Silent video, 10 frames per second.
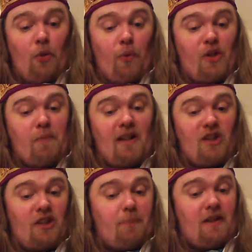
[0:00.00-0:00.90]
which makes
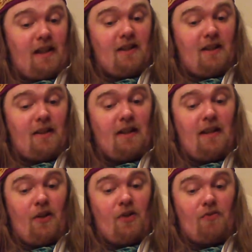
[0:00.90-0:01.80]
it particularly
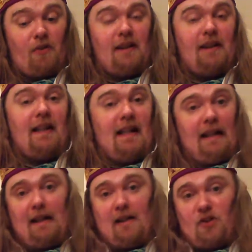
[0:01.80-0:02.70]
useful in
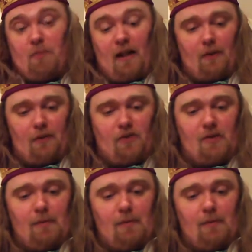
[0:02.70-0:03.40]
healing spells.